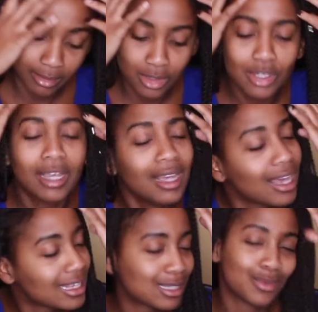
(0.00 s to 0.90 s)

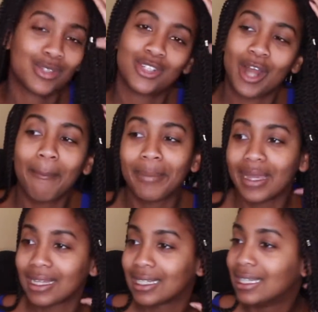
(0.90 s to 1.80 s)
As I was
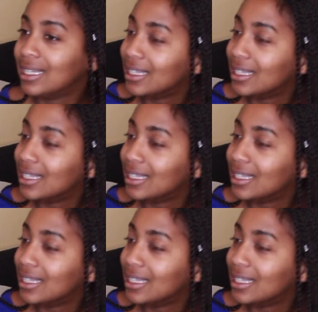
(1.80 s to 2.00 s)
jumping.